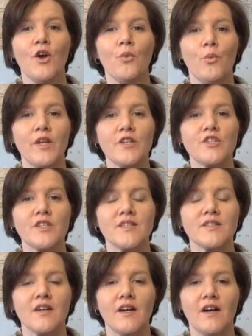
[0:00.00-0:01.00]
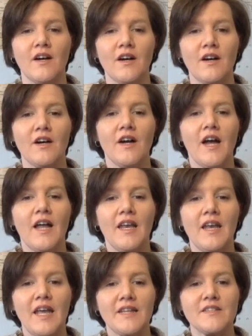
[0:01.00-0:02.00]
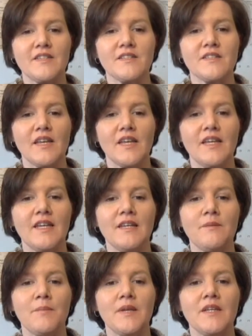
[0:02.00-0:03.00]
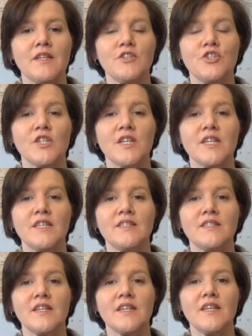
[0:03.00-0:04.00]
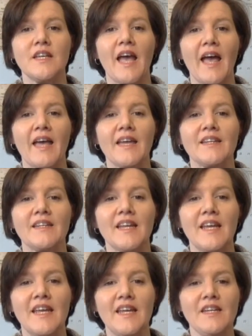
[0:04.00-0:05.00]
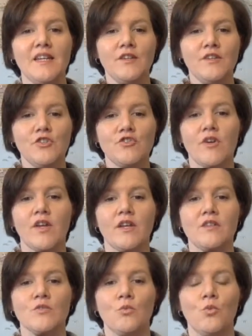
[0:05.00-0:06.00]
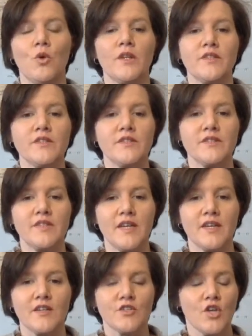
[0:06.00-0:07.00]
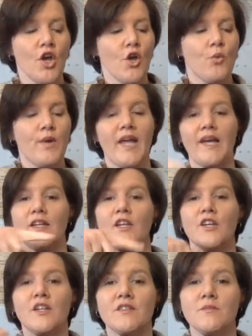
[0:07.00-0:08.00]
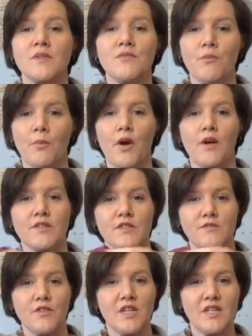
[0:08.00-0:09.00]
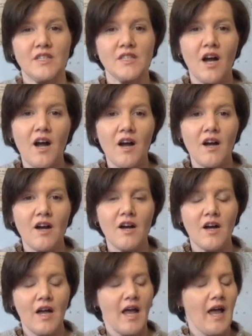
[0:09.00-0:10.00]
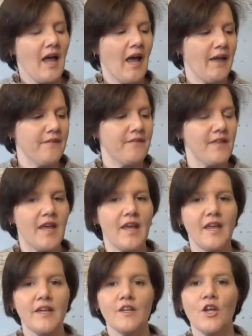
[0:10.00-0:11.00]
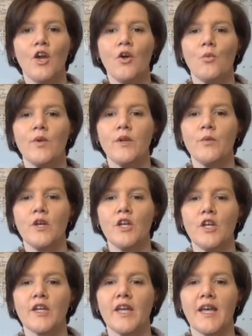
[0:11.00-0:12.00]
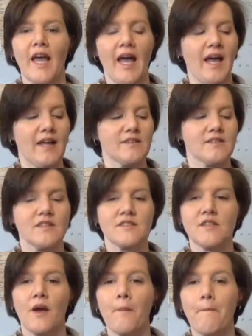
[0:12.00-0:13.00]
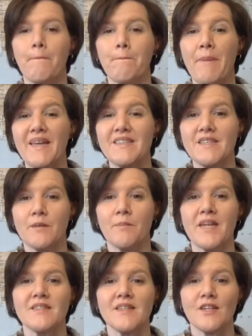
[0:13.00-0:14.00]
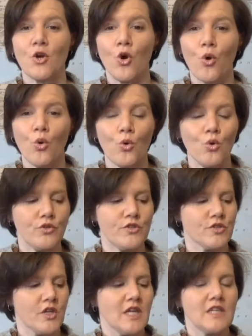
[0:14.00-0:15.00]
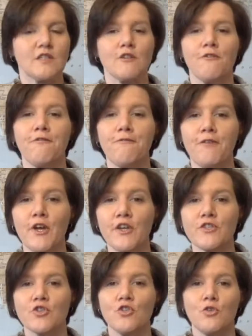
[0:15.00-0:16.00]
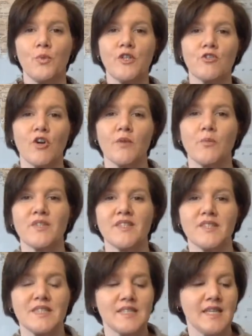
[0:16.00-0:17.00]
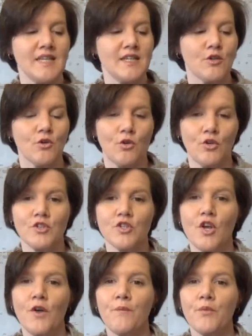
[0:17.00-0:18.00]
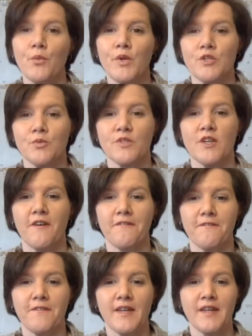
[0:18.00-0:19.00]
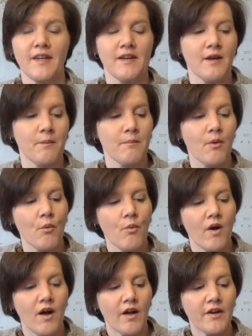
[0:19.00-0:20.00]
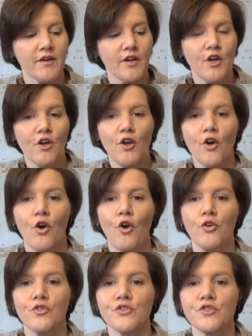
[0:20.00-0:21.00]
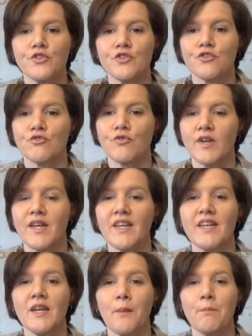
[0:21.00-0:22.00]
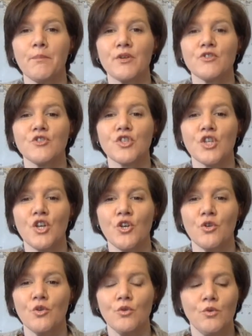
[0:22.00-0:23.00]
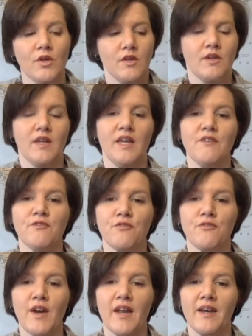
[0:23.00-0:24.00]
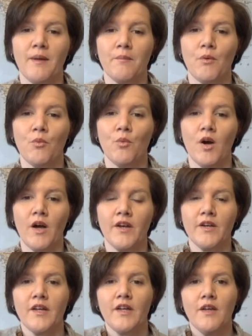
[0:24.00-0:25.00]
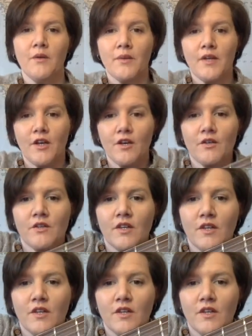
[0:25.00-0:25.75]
which is our letters E, B, G, D, A and E, strings 1 to 6. We had a look at some different parts of the guitar, and then we were looking at some basic chords. So the first chord we tried was a C chord, which was our finger number 1 on string number 2 in fret number 1. There we go.